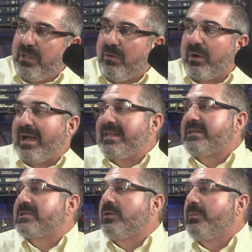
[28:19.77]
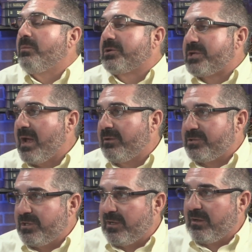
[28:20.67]
lower. I think it's a little bit more
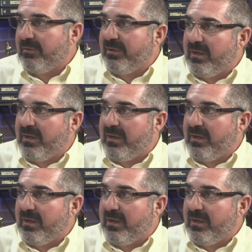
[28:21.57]
challenging of